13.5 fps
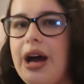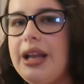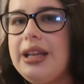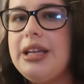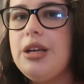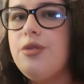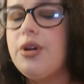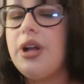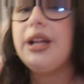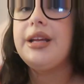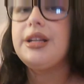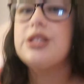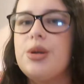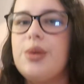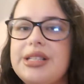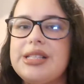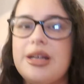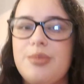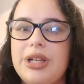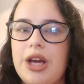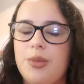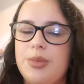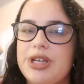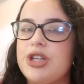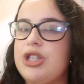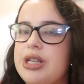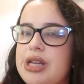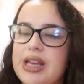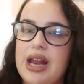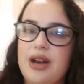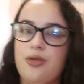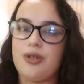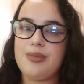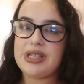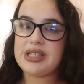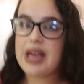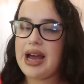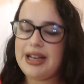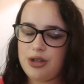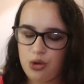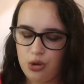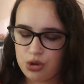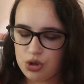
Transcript: I'll leave a link to it down below because you can get it from Missguided or